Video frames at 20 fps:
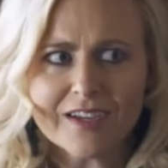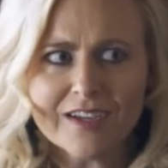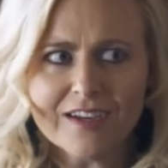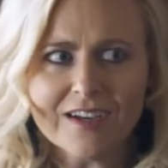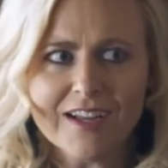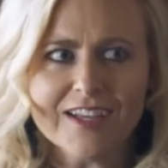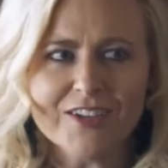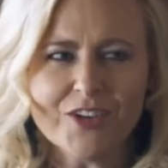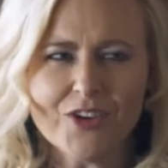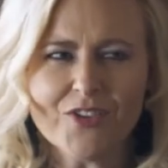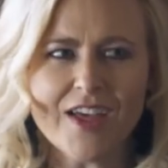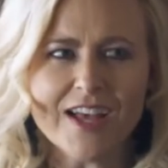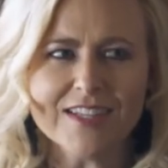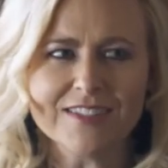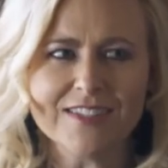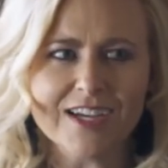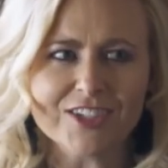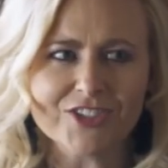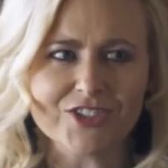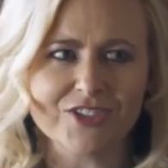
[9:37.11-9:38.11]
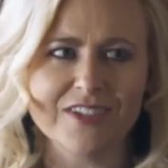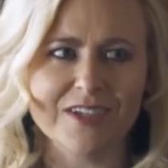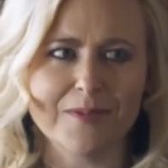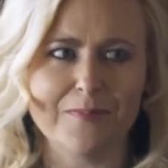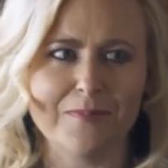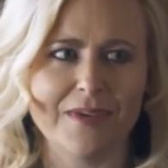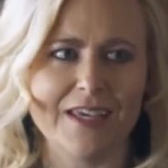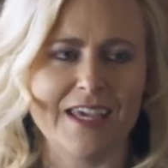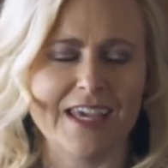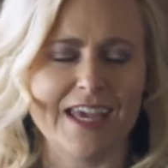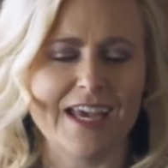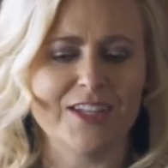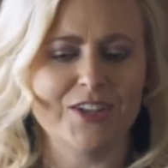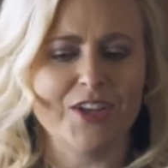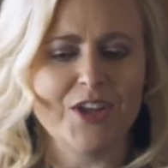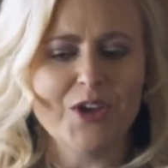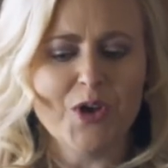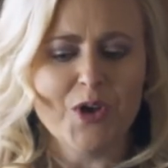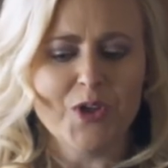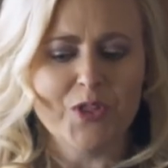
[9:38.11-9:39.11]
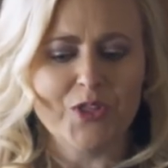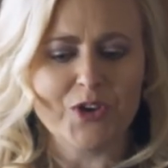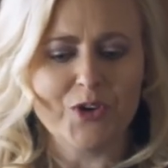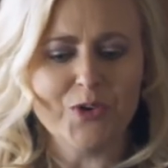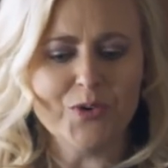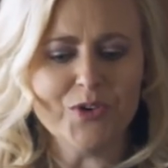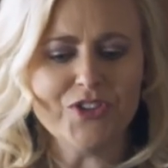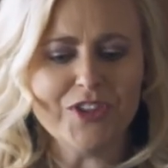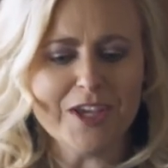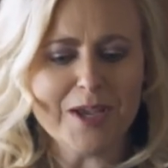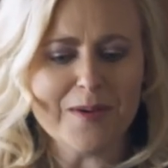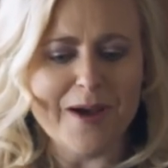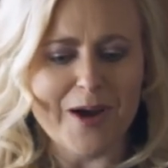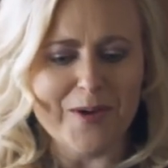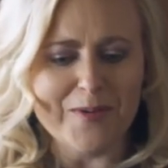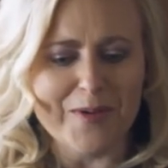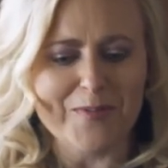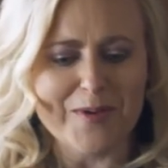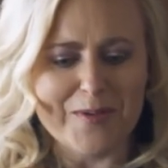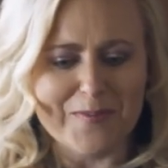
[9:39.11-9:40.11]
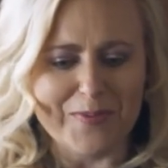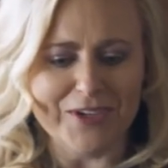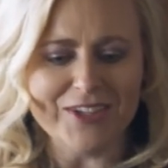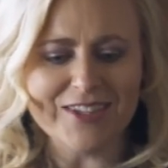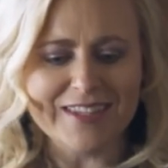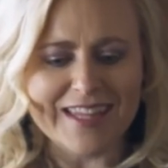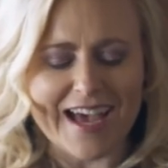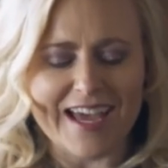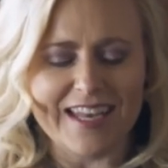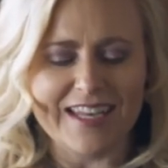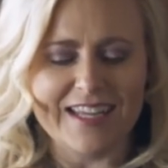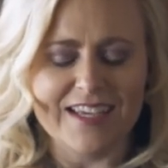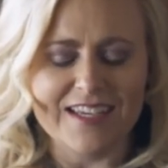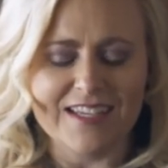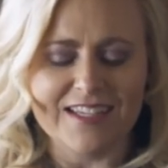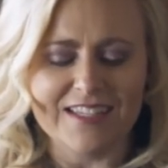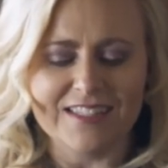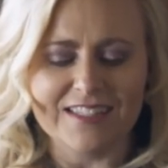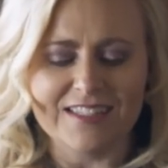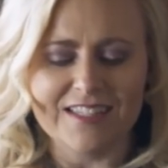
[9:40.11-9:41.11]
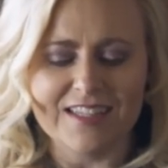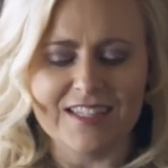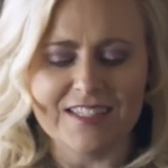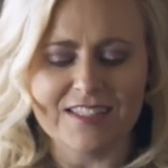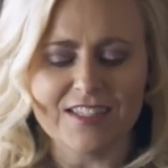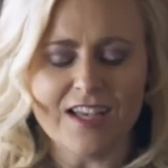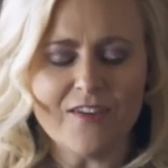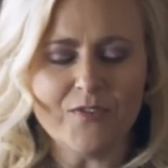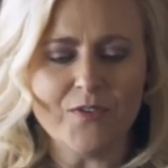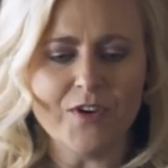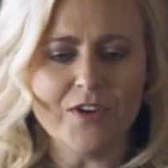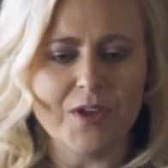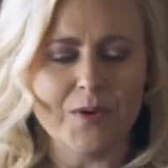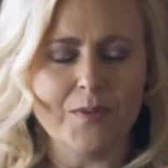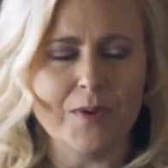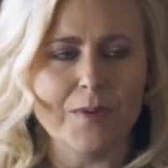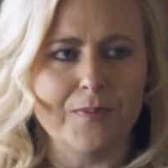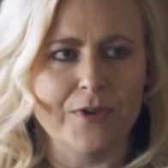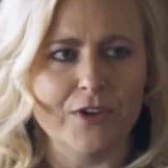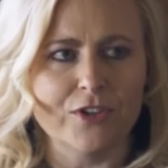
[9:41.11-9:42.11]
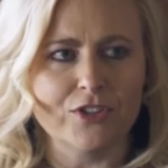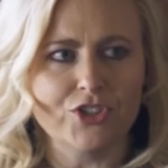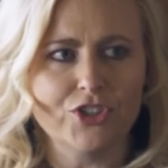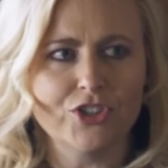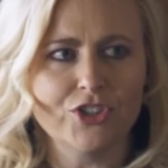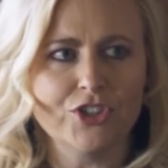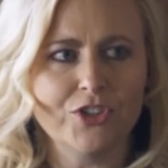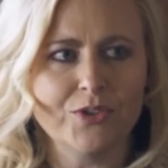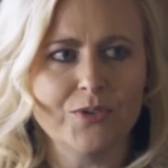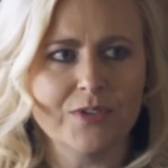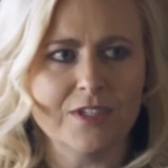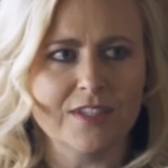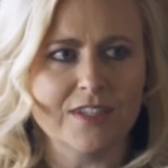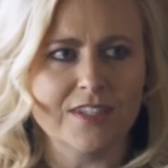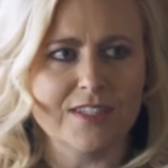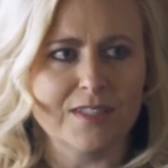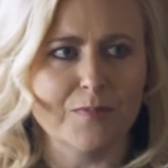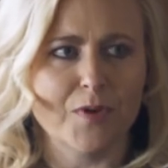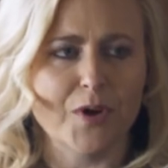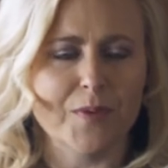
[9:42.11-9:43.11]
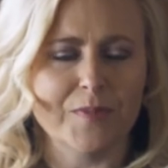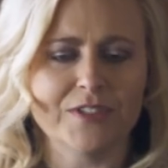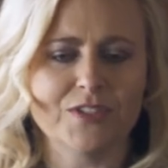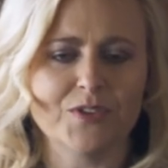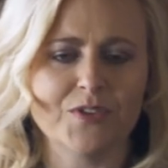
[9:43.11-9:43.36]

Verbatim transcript: we're like, no, that's actually me. And the cool thing about when we built that is the software that we built took you into this moment.